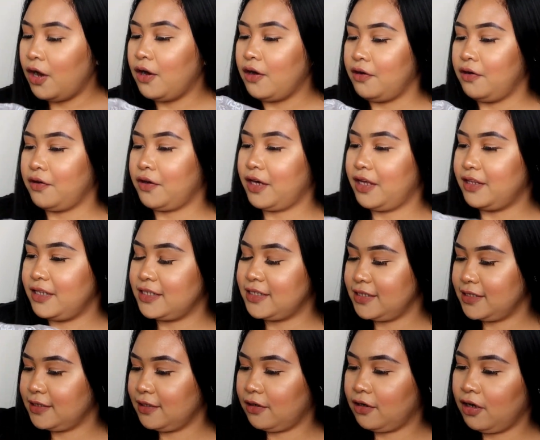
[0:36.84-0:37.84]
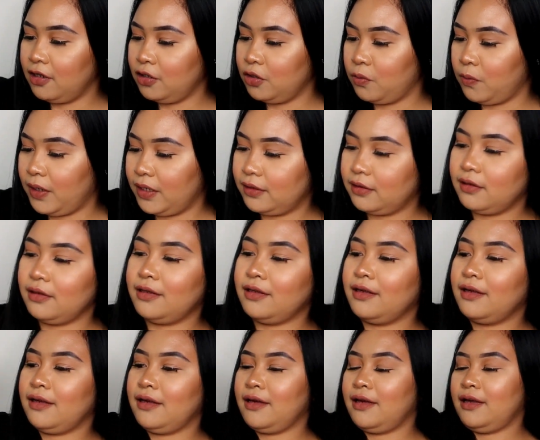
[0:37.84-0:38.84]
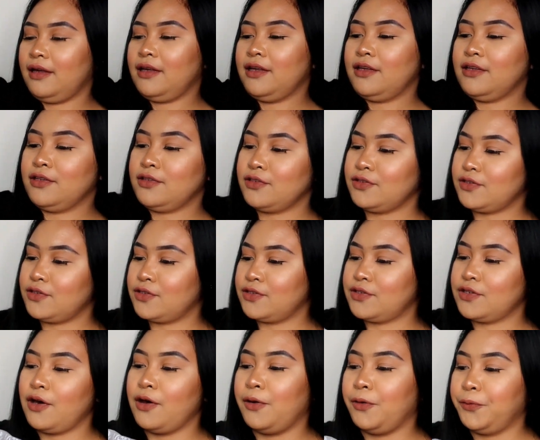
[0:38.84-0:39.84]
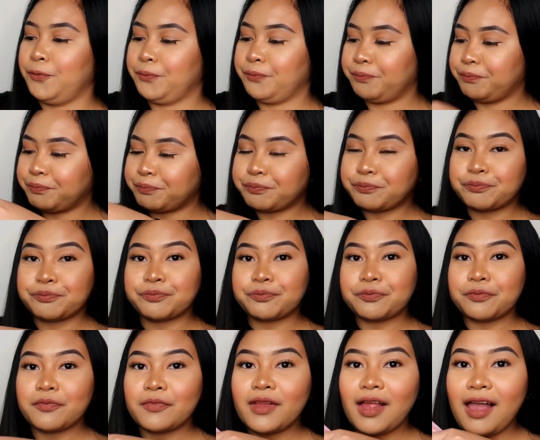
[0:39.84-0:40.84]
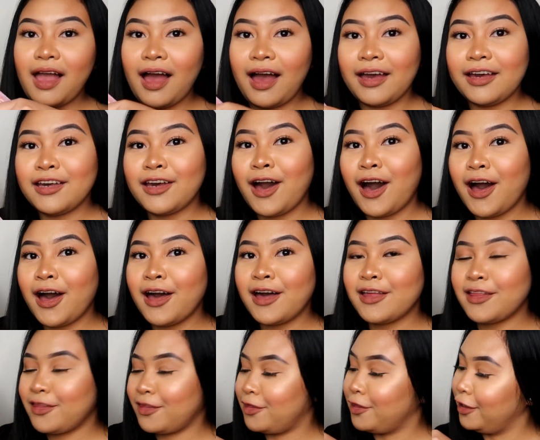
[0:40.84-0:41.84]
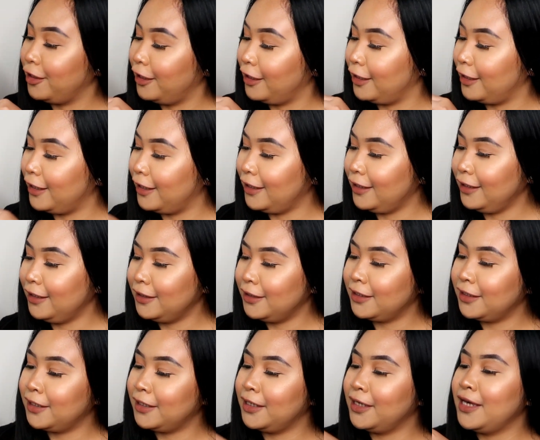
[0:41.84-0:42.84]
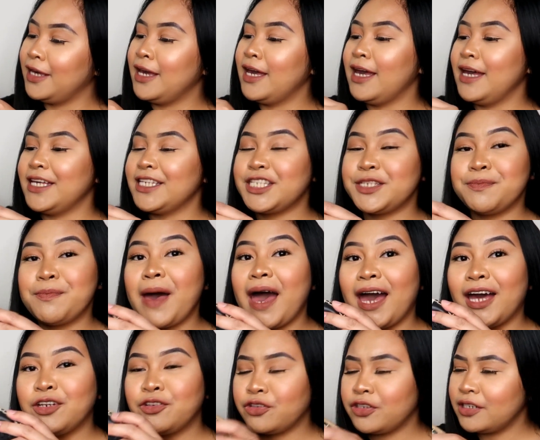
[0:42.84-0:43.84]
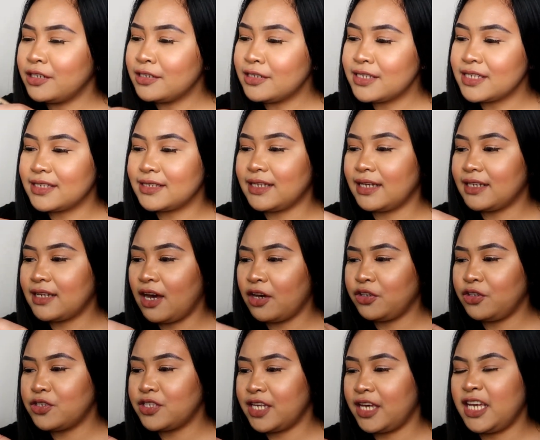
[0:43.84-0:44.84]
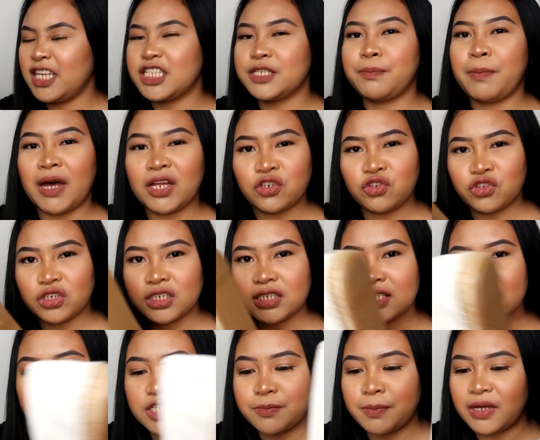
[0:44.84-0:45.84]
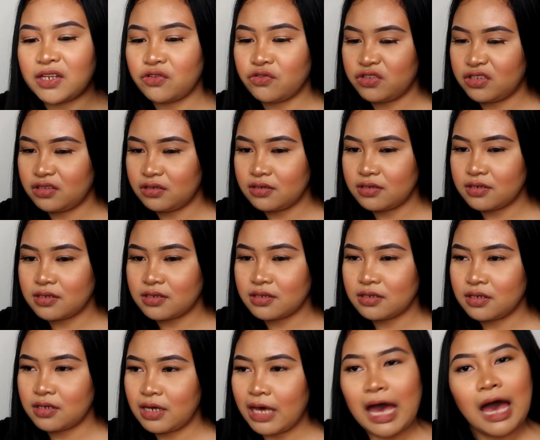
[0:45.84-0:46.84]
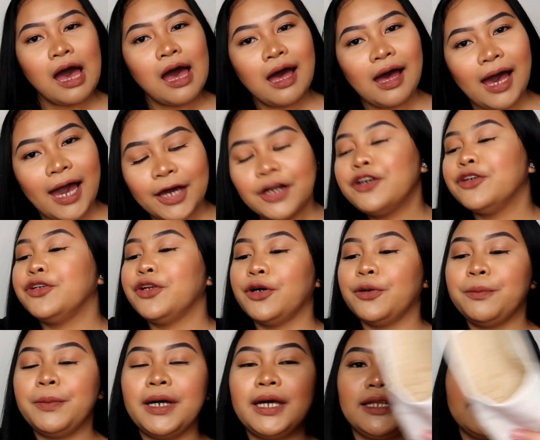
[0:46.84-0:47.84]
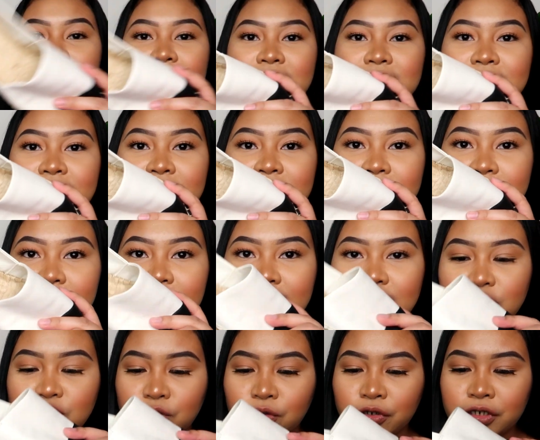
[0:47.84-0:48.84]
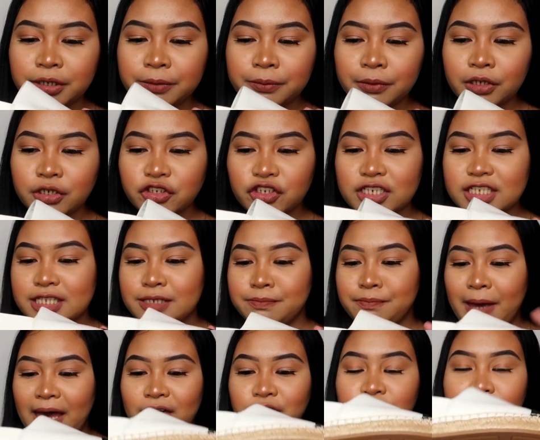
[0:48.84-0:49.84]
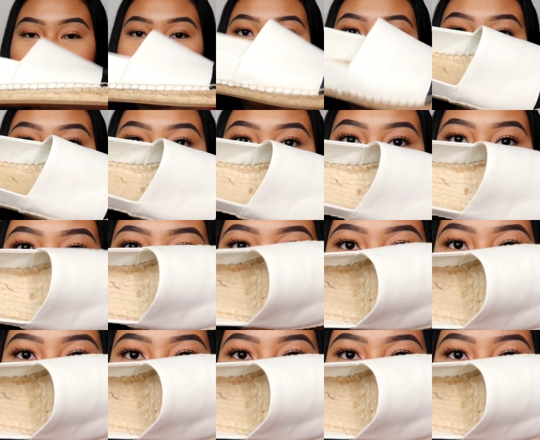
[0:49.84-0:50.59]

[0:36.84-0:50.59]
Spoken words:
Oh, okay, this is the color right. So I got the Espadrilles. Is that how you say Espadrilles? Espadrilles? I don't know, but this is the Tory Burch Espadrilles.